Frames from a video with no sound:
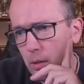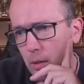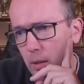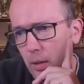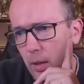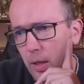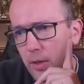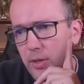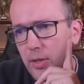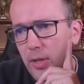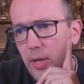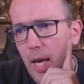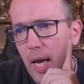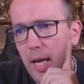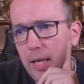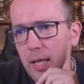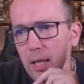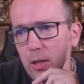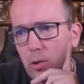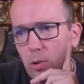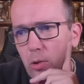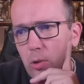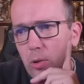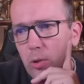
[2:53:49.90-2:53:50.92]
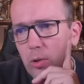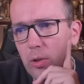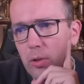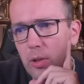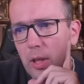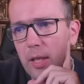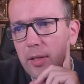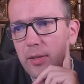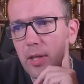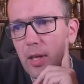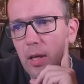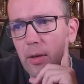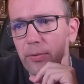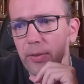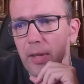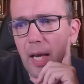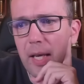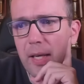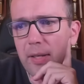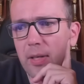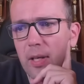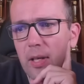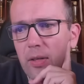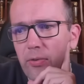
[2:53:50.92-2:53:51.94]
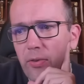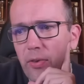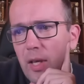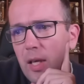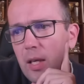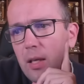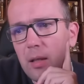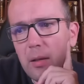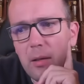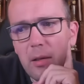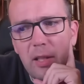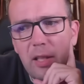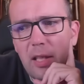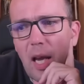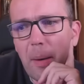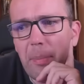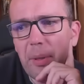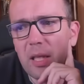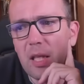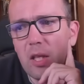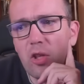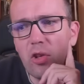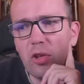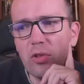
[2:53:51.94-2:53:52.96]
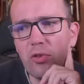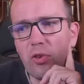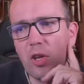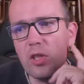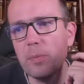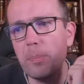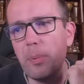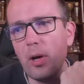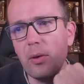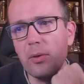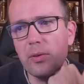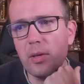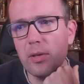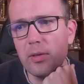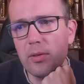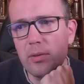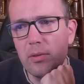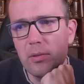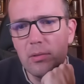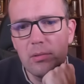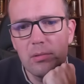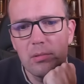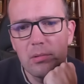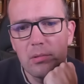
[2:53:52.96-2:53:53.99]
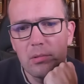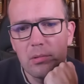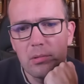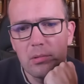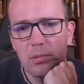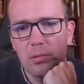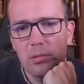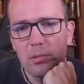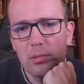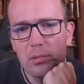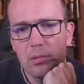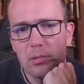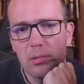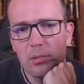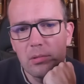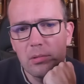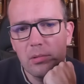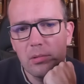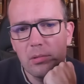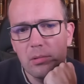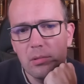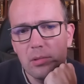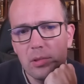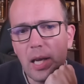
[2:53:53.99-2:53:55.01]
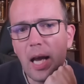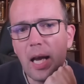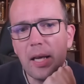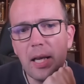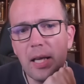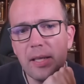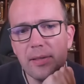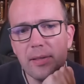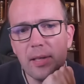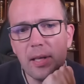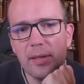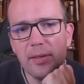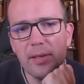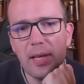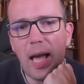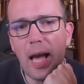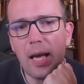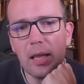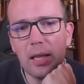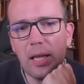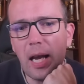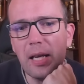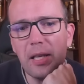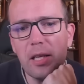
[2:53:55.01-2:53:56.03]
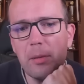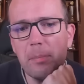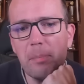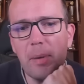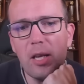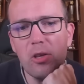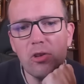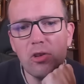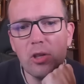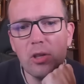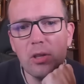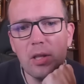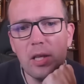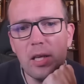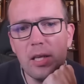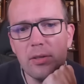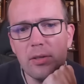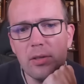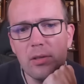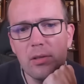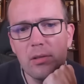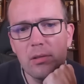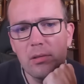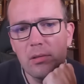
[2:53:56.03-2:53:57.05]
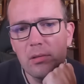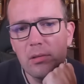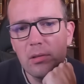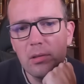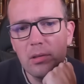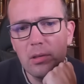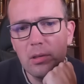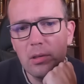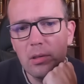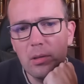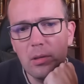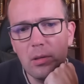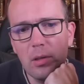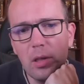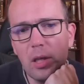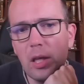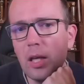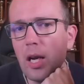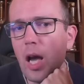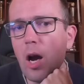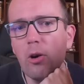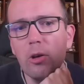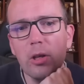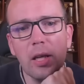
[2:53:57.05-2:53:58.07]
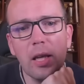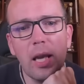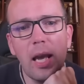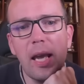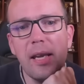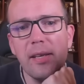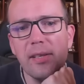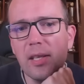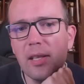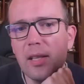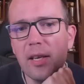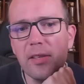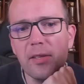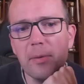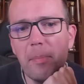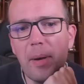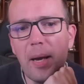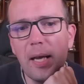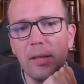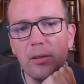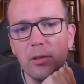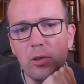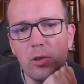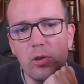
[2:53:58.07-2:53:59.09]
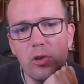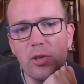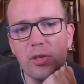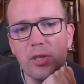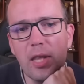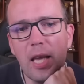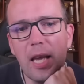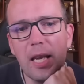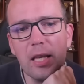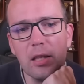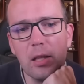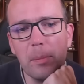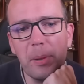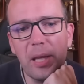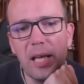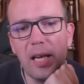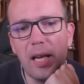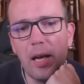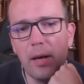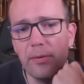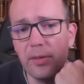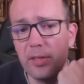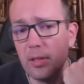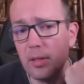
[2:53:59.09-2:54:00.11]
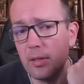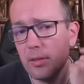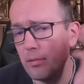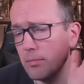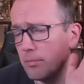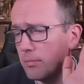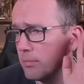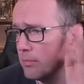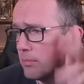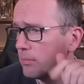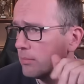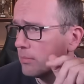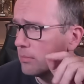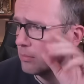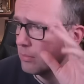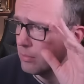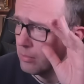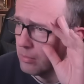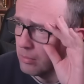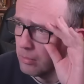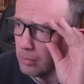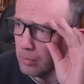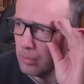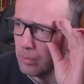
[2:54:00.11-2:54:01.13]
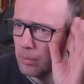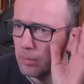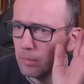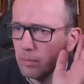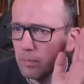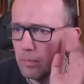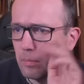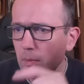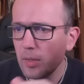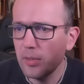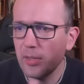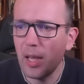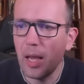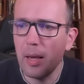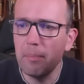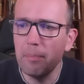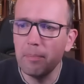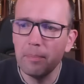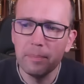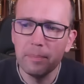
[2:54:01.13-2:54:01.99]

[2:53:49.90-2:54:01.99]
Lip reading: Is knight e2 good instead of knight c3? Yeah, but it just transposes. Yeah, that's exactly. I didn't mention this. In our case, it doesn't matter. You just take it to play knight f6. Same.